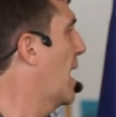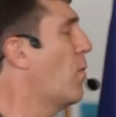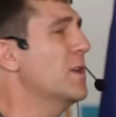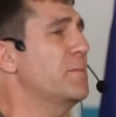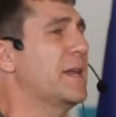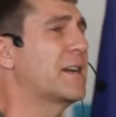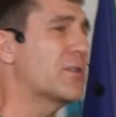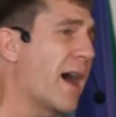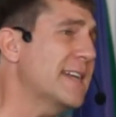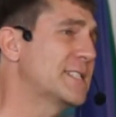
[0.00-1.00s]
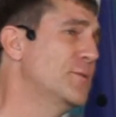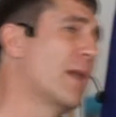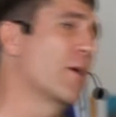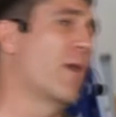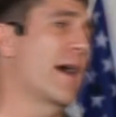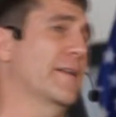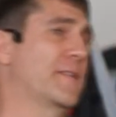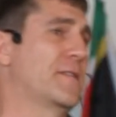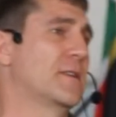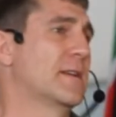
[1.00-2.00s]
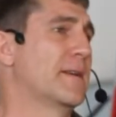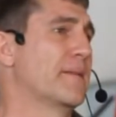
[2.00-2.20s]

I want to be Christ to my wife.